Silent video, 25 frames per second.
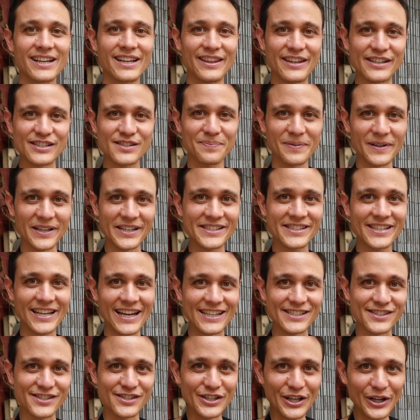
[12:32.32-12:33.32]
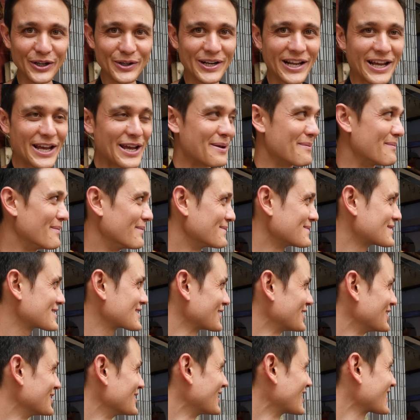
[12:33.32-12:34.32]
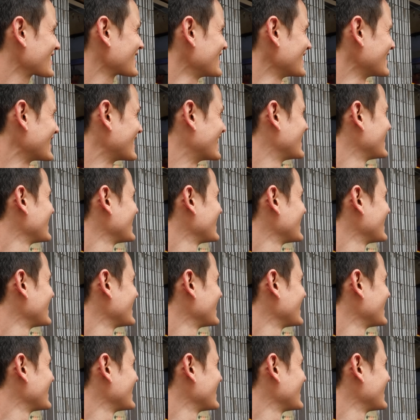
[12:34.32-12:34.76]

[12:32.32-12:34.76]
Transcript: This place has no name, so luckily